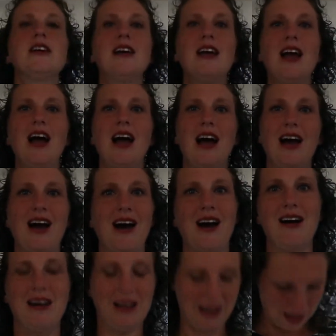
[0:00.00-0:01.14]

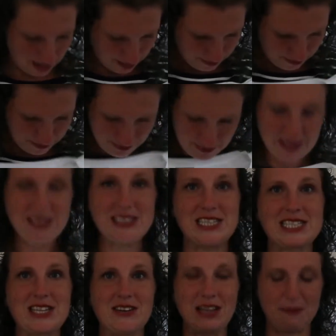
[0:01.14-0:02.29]
isn't
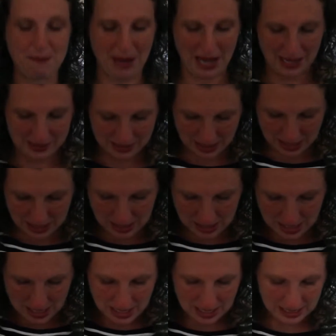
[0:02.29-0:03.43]
necessarily a bad thing.
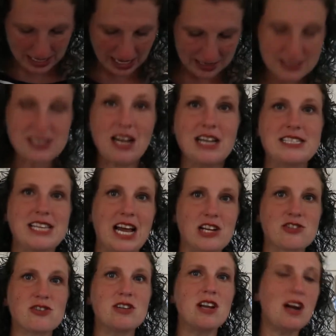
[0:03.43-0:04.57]
Again, size
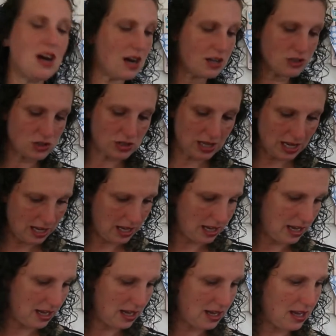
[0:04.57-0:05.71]
extra large.
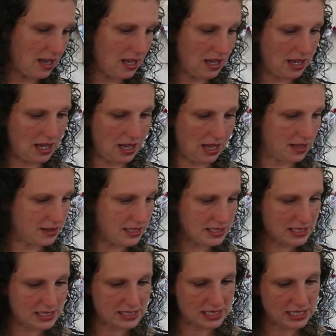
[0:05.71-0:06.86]
And this
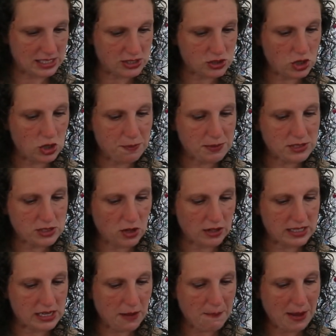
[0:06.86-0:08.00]
is the Scoop
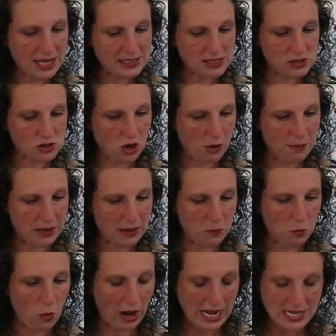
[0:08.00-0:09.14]
Solid Peasant Top
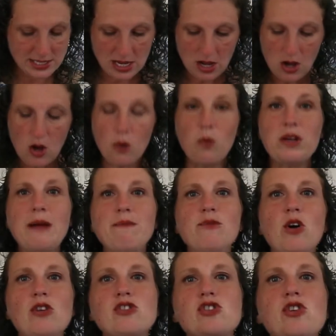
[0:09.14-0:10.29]
in white. What I'm
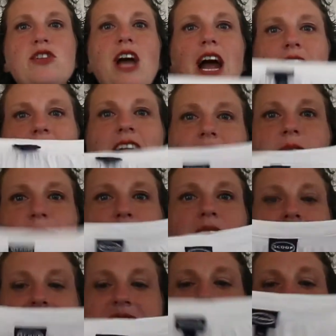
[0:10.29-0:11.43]
not sure that I like about
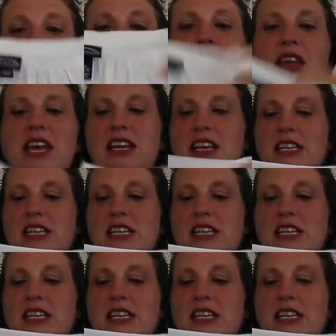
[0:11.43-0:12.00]
it is how thick it